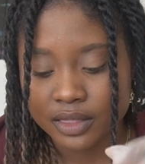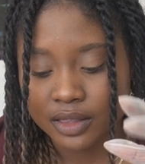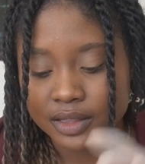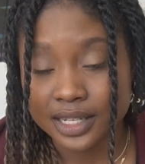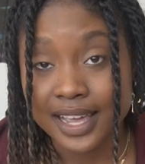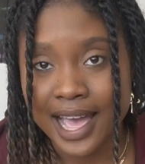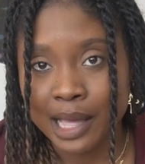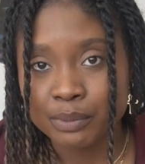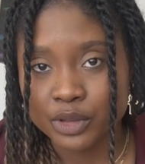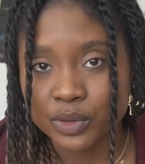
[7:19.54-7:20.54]
the
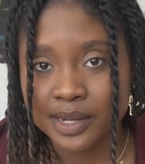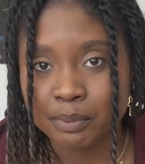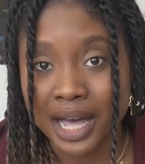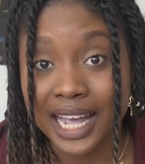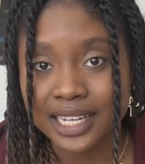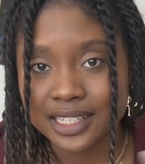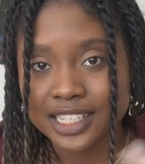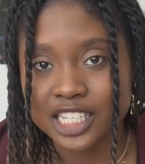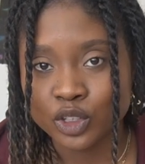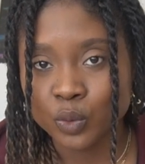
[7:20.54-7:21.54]
tap. You could buy
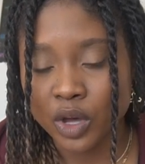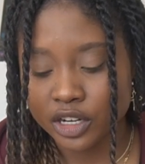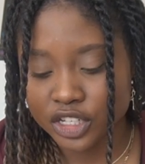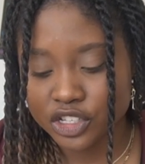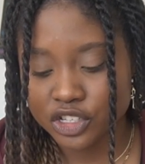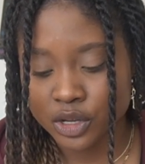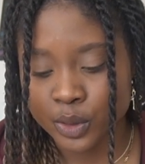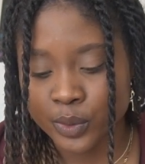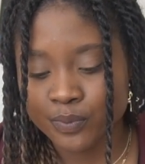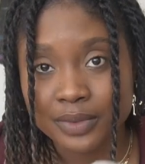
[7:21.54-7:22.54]
distilled water.
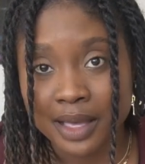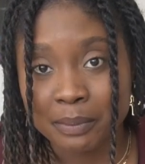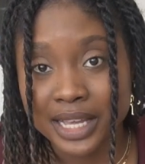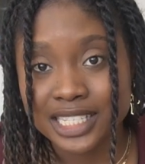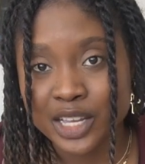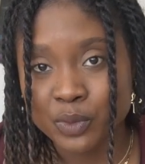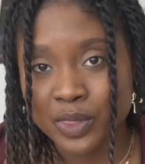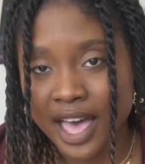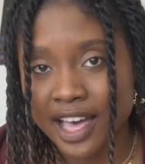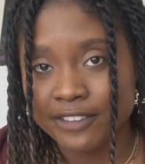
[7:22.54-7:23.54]
So I'm mixing it
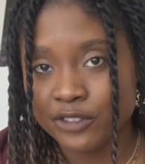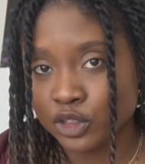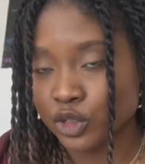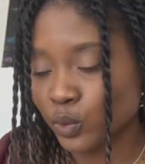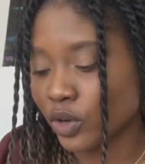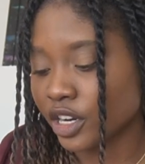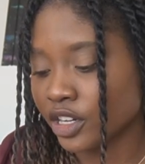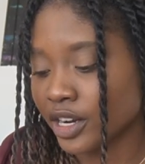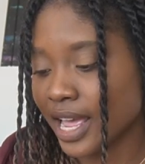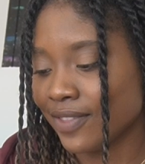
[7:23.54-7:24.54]
with half filtered
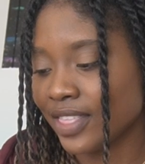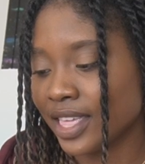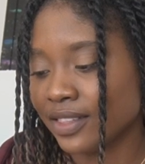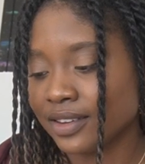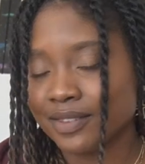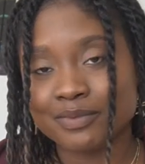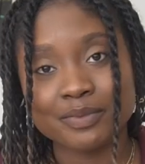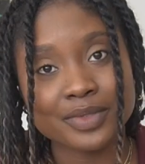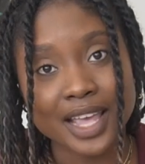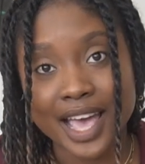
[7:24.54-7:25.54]
water and then
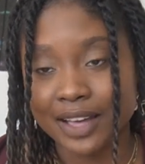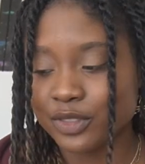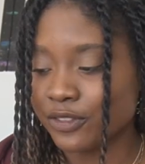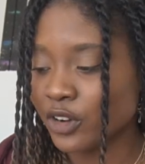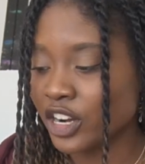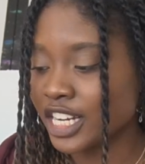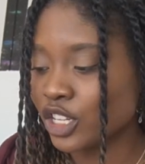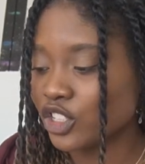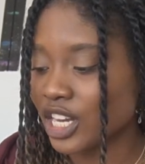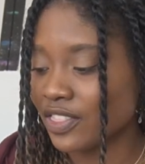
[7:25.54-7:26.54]
half the
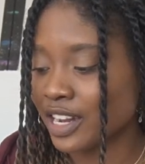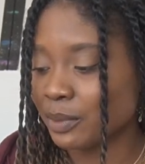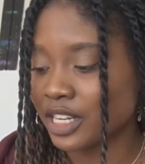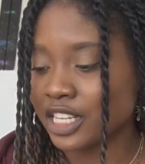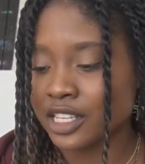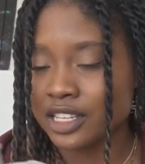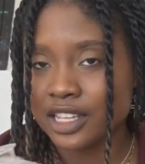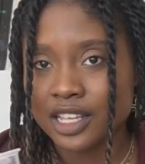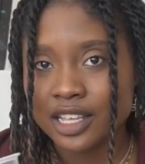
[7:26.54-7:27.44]
varnish, and then I'm gonna